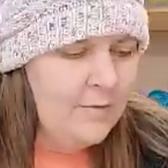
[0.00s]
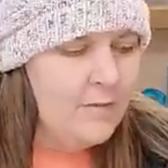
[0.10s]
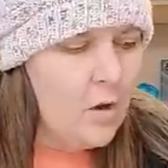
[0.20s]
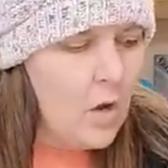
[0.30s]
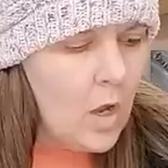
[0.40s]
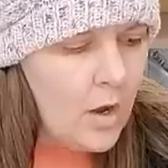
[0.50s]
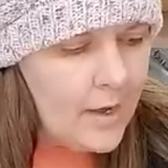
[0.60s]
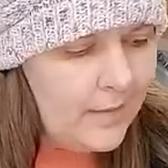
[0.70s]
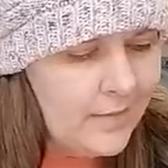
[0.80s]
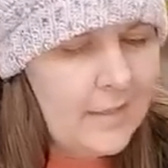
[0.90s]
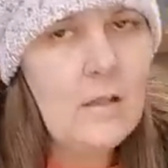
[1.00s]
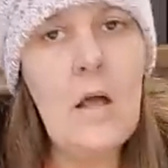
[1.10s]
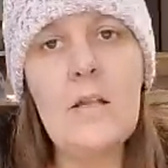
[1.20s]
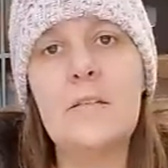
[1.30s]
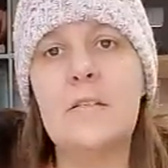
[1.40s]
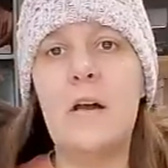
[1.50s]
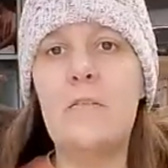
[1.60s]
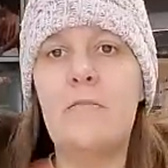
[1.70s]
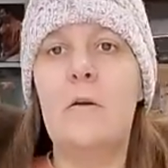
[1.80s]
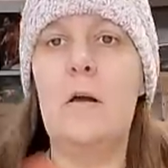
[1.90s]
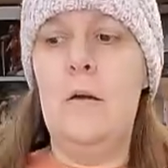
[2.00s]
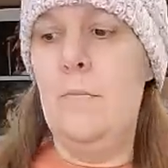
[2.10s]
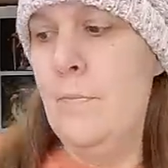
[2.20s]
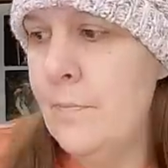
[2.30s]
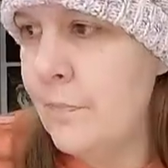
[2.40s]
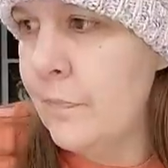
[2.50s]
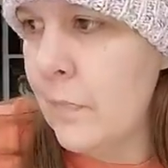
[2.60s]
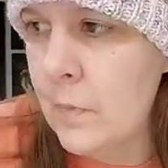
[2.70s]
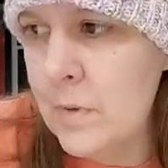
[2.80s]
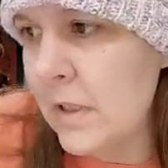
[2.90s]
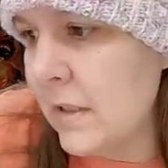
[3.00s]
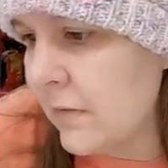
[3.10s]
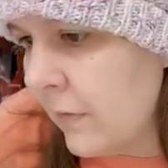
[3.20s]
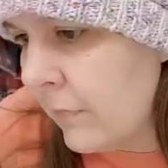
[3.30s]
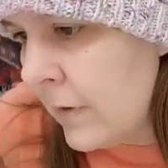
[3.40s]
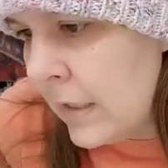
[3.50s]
So I didn't get a lot of stuff. Um, let me take this off.